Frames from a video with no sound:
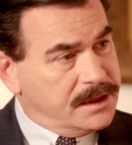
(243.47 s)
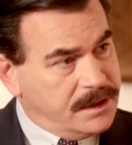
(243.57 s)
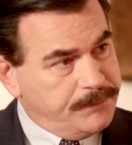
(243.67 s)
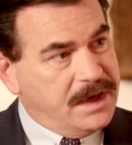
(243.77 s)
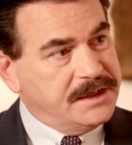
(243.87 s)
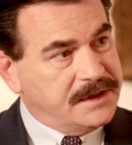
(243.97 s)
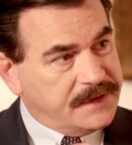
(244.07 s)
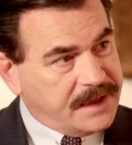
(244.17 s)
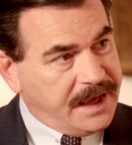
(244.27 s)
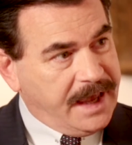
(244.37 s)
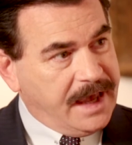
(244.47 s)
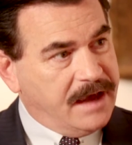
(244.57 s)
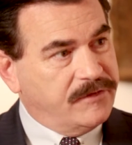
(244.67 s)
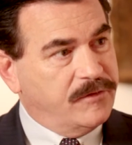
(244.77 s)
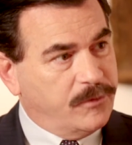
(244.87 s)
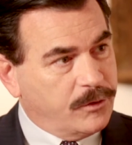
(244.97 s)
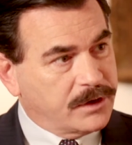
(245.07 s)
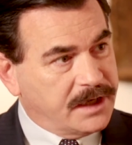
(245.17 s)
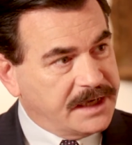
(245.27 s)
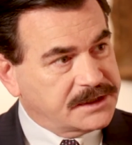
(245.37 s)
The money that they have for an
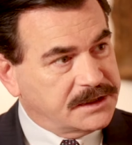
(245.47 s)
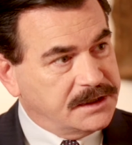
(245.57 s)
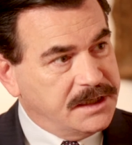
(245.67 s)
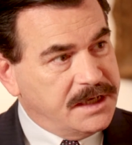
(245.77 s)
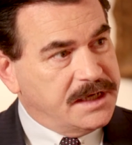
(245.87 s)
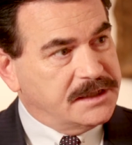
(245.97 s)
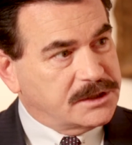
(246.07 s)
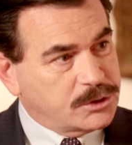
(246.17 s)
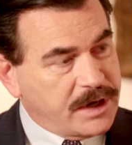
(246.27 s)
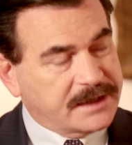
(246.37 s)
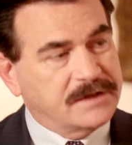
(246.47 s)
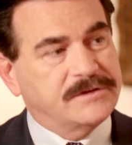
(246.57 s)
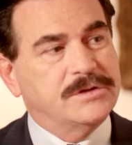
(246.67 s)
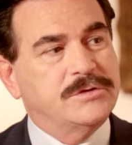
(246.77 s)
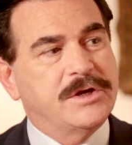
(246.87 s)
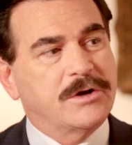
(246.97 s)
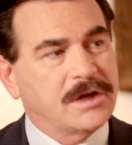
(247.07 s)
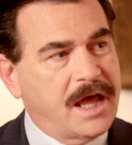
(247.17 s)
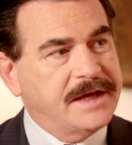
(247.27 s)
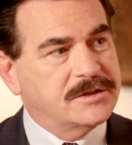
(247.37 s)
election is attractive to their
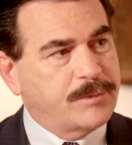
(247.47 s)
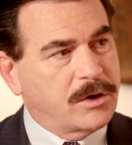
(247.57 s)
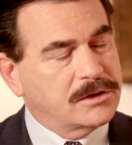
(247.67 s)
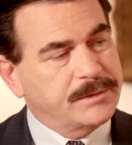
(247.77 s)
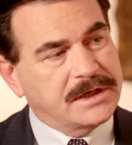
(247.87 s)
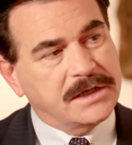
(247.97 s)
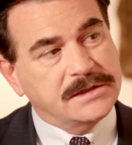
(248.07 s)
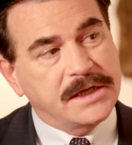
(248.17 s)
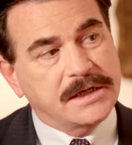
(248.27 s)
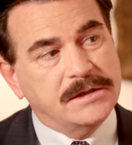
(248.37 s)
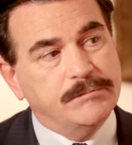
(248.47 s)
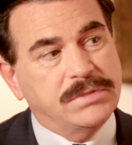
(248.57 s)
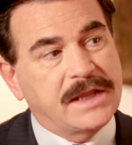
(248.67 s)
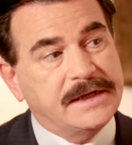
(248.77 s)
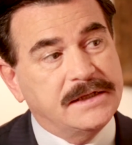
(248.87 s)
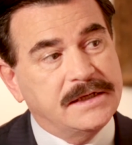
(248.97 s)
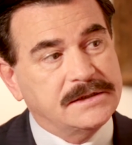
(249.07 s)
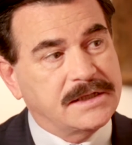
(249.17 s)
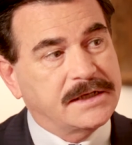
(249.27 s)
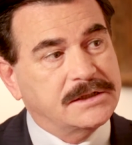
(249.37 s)
alliance partner because they can blend this,
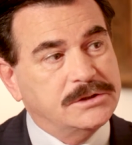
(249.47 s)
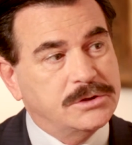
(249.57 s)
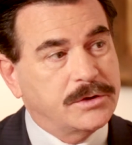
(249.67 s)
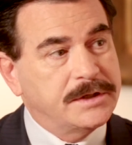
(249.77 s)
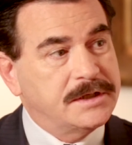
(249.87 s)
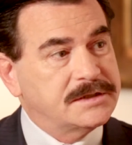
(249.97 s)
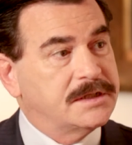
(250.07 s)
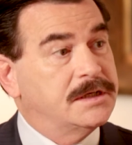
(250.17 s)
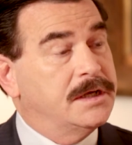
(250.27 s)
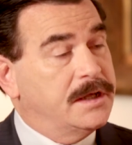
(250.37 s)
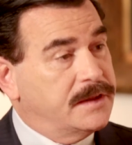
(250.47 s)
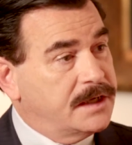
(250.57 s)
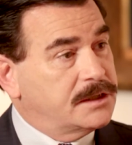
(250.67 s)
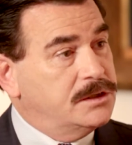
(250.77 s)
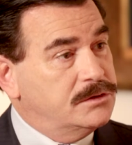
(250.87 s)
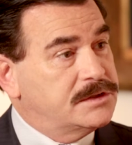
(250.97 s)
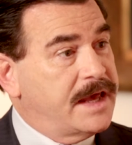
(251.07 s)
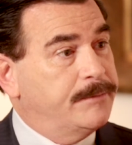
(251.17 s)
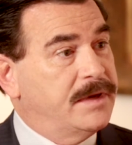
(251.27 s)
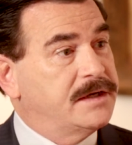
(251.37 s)
they can join this, and they can use
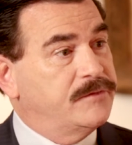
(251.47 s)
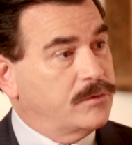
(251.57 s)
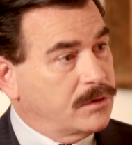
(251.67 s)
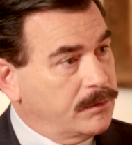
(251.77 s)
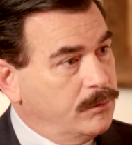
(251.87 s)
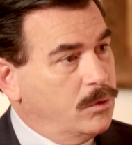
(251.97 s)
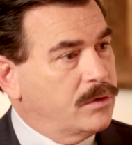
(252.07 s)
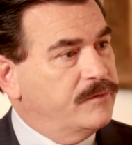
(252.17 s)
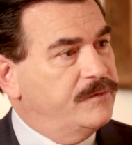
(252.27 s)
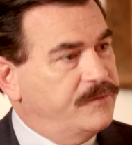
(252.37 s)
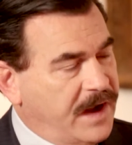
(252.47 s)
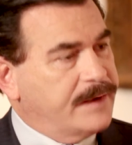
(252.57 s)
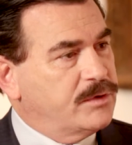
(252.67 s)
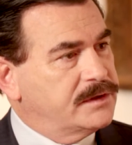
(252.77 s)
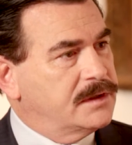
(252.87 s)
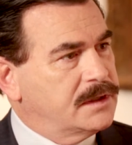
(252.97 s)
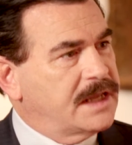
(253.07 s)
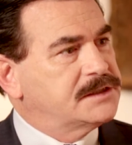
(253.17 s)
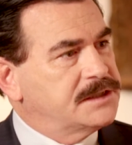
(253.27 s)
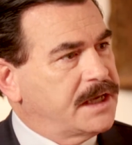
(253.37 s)
that money for a more vibrant election